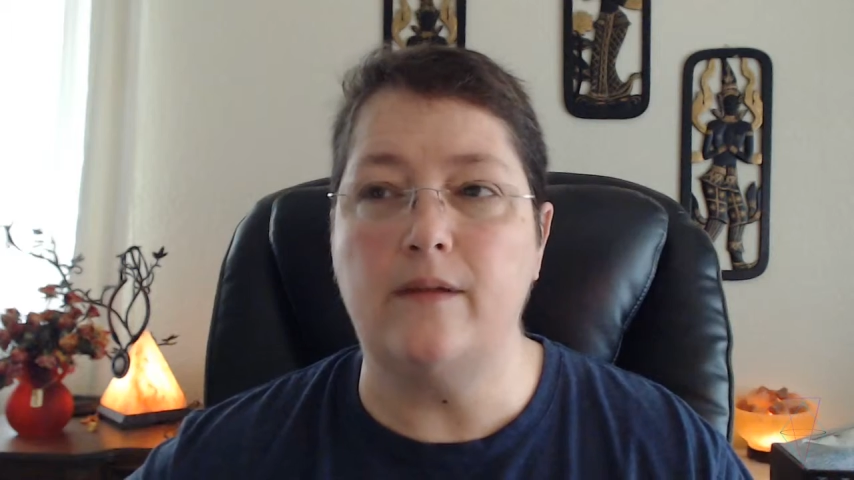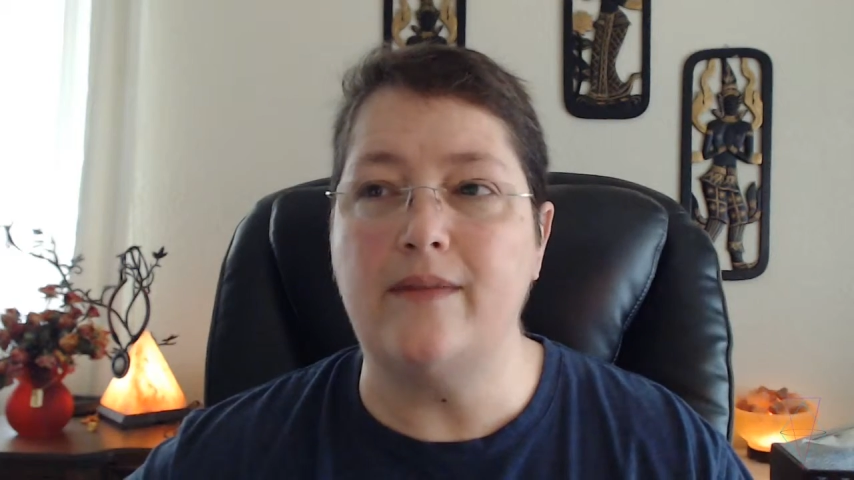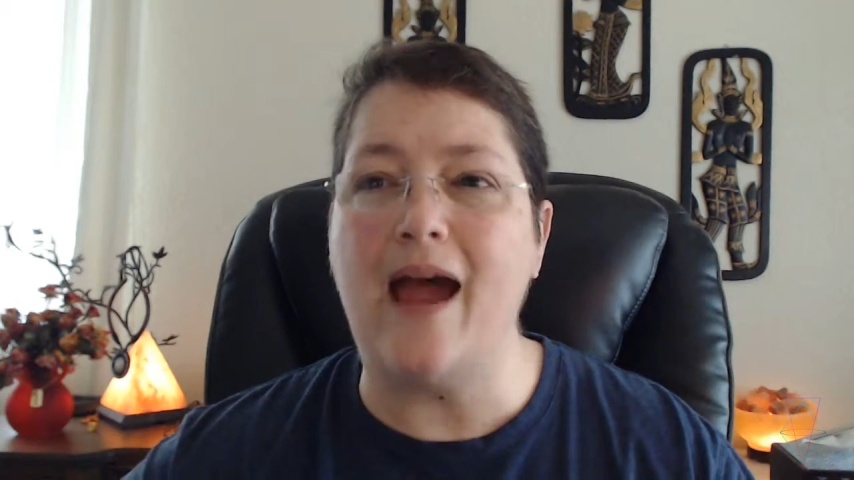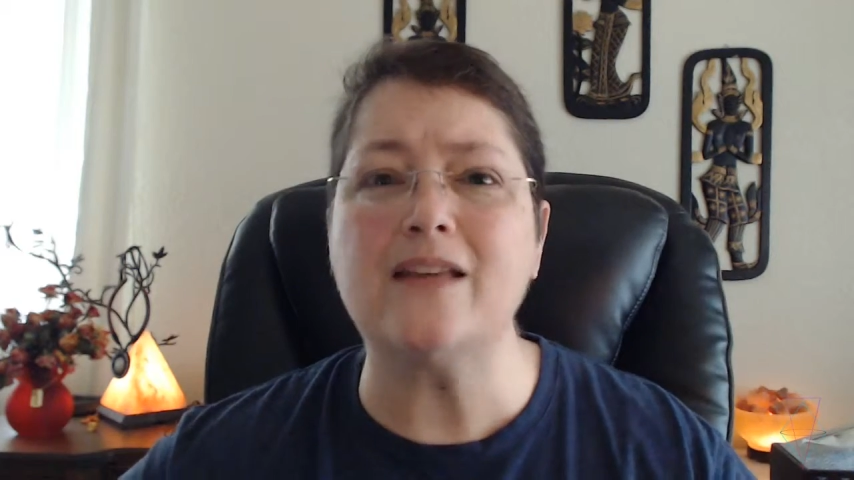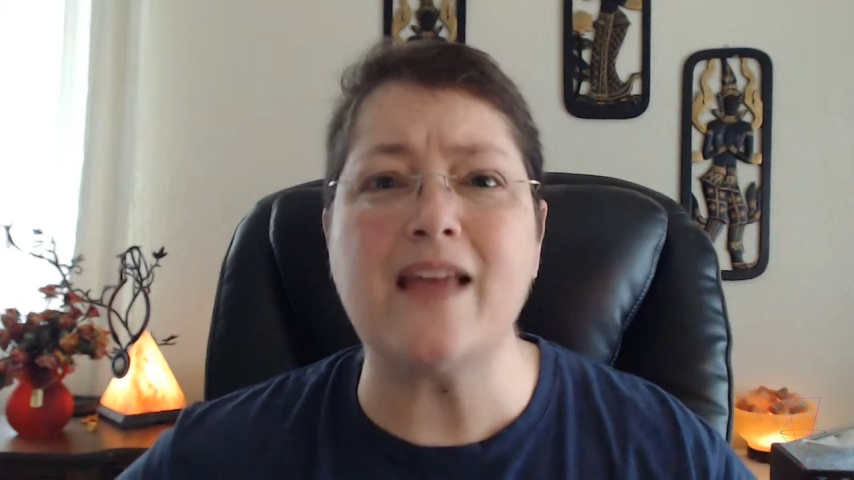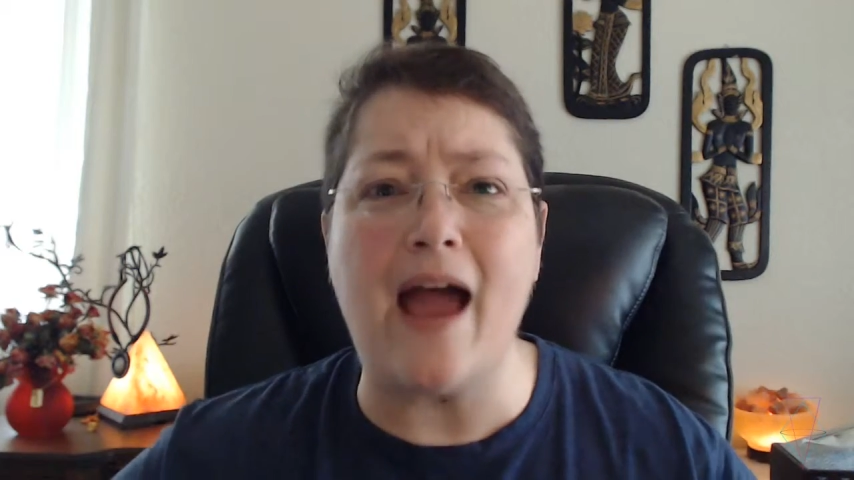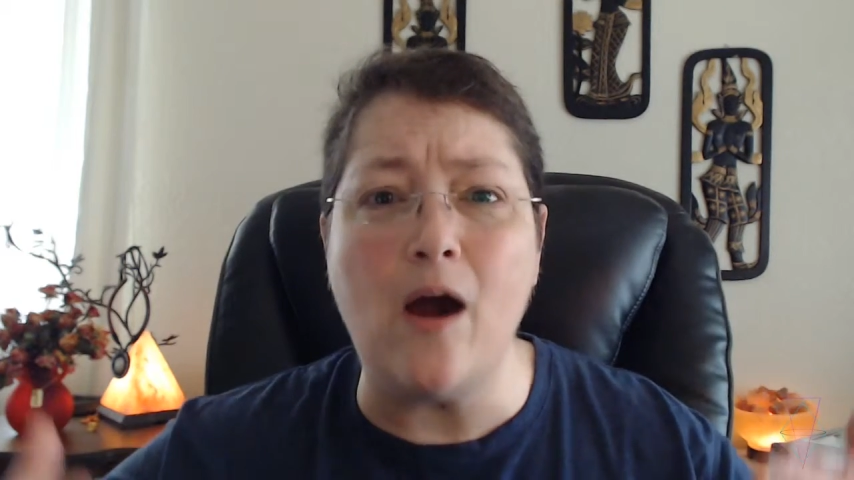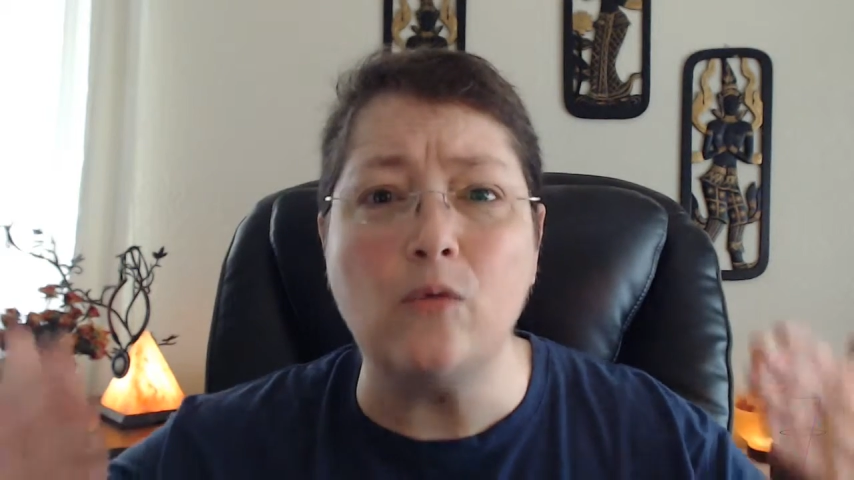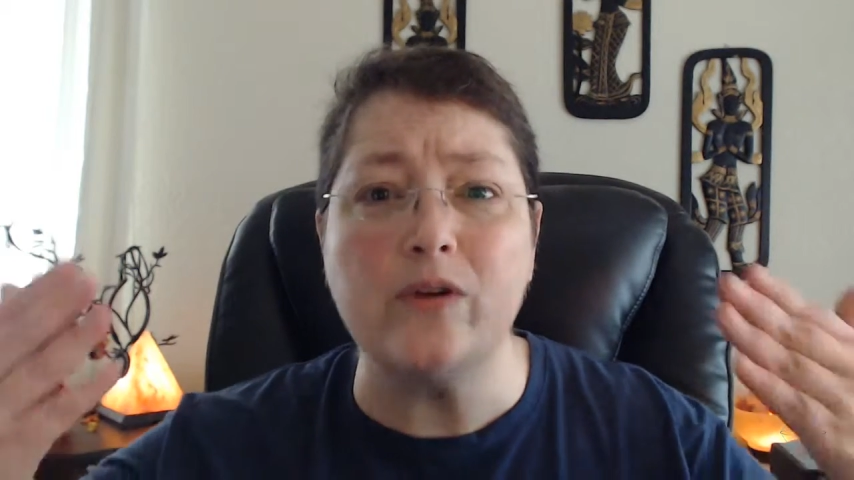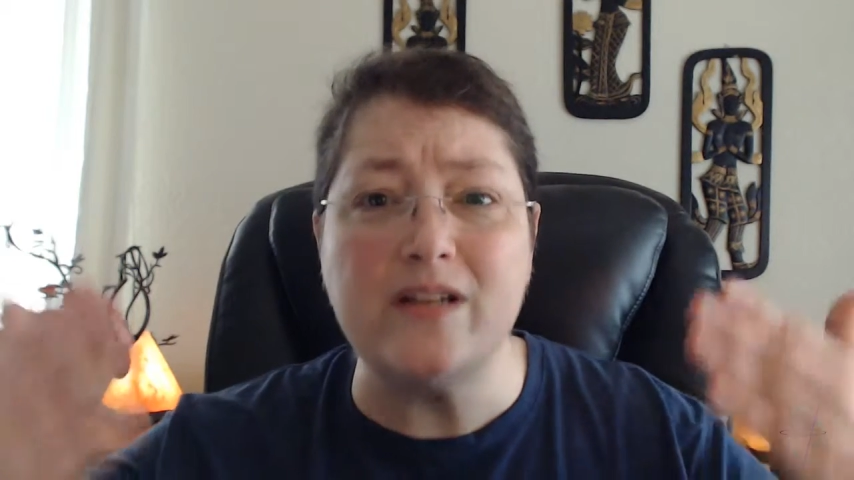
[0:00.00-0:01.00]
That's
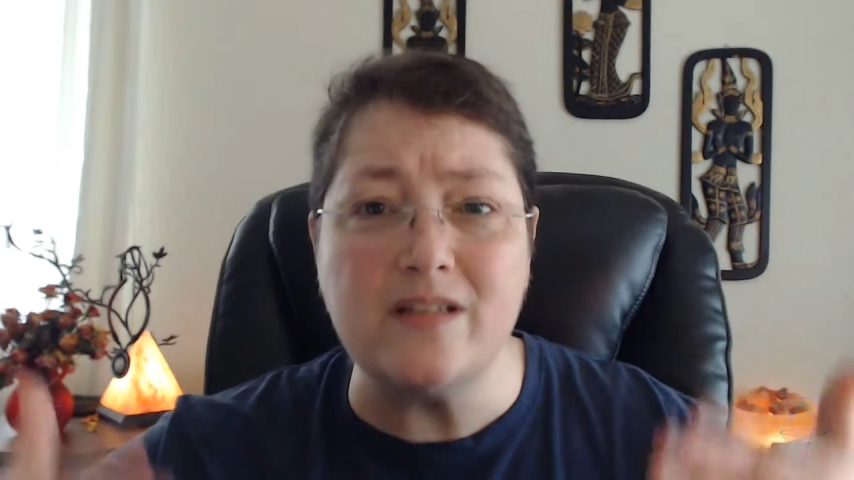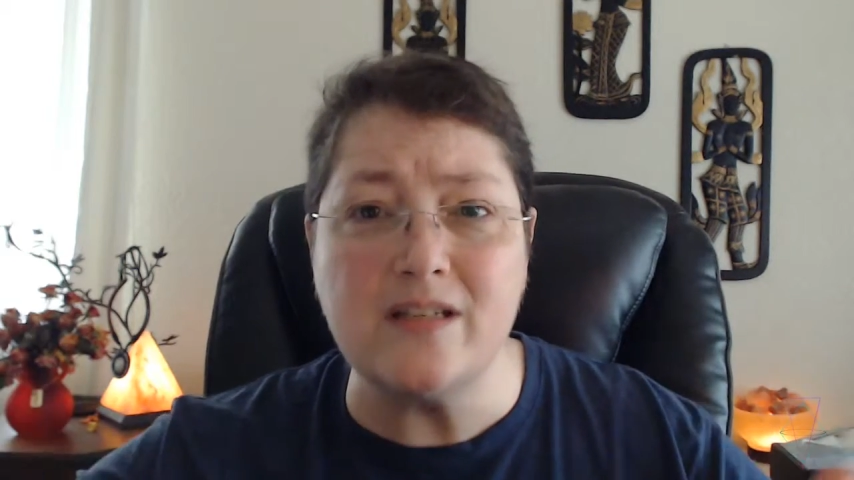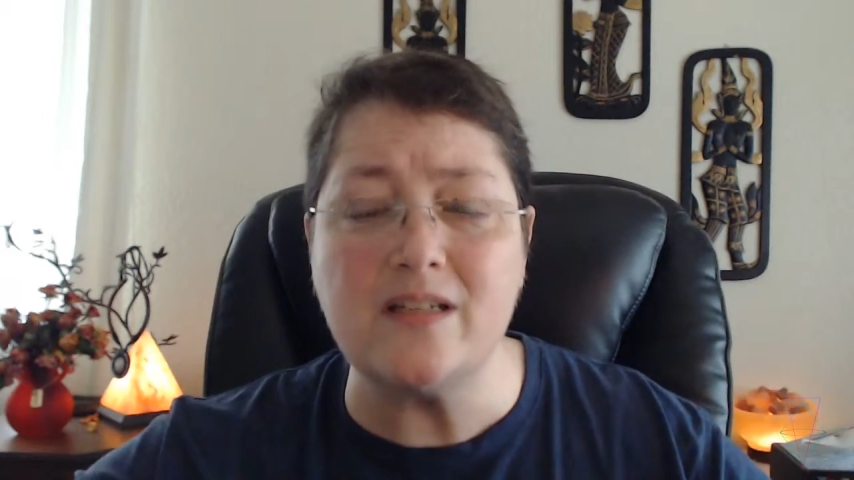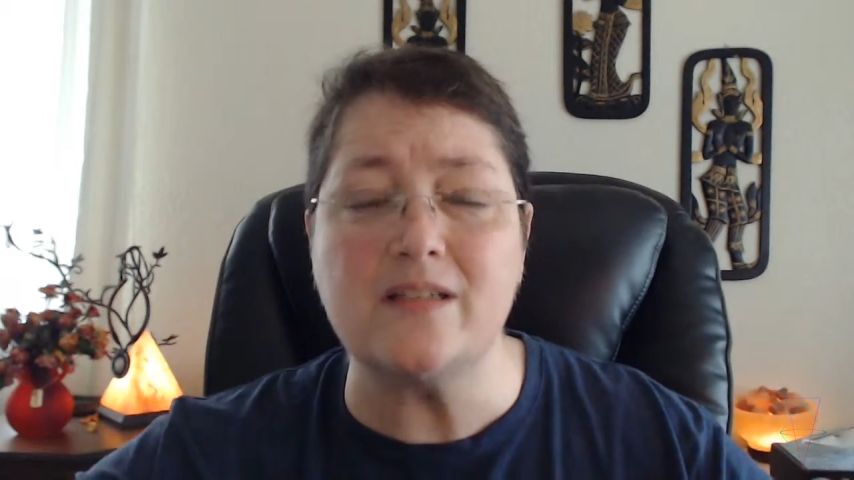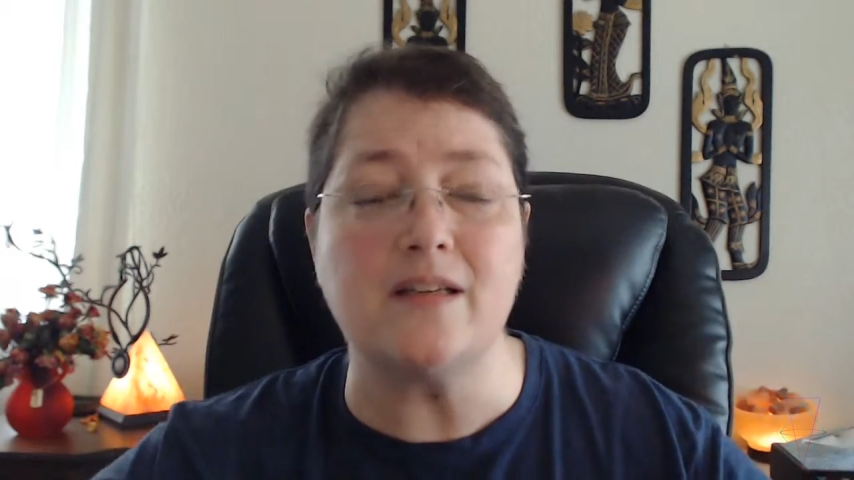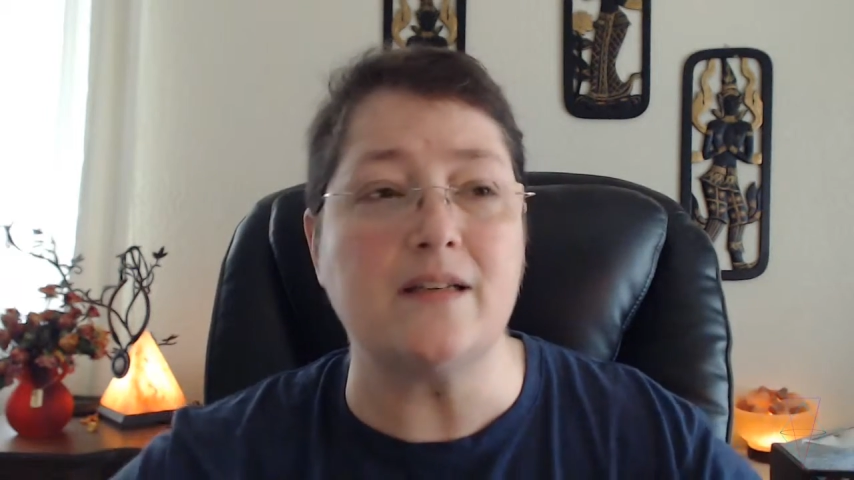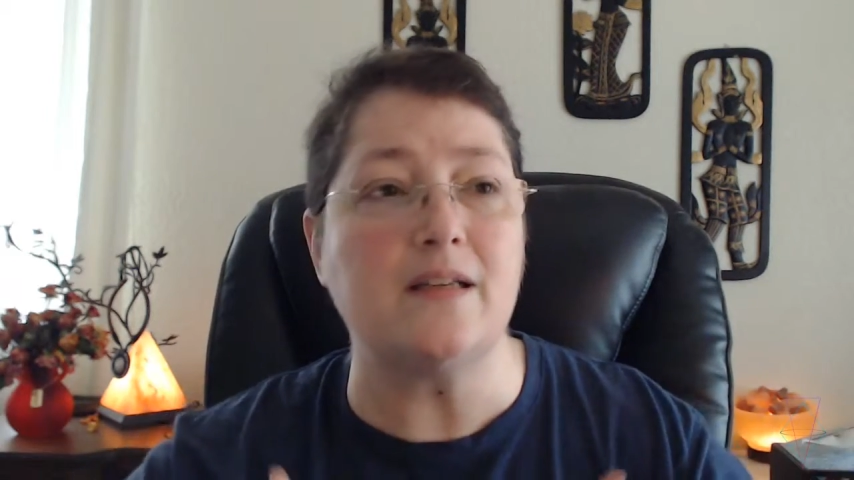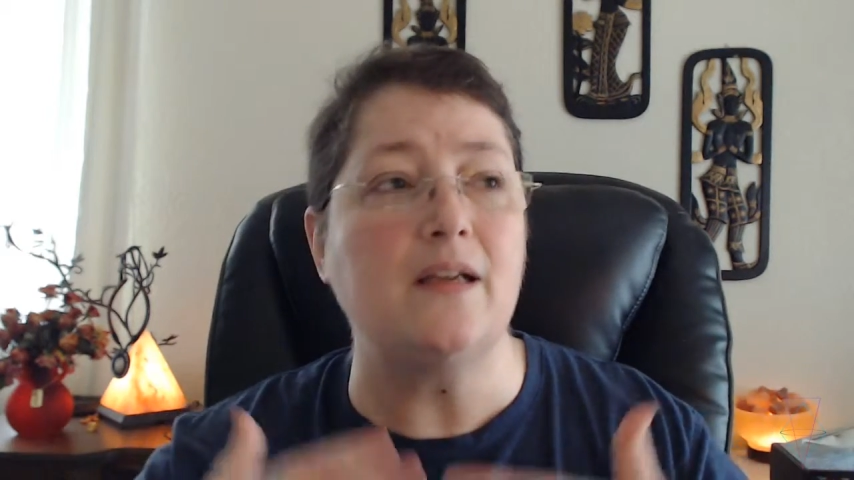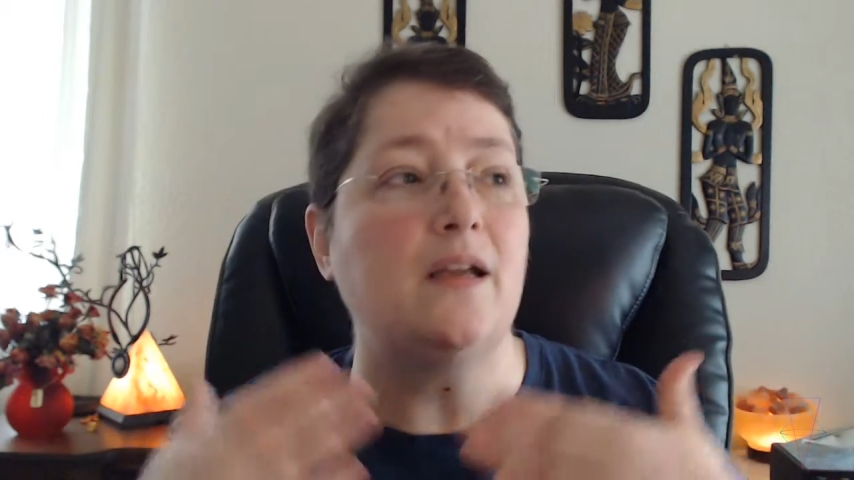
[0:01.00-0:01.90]
how resistant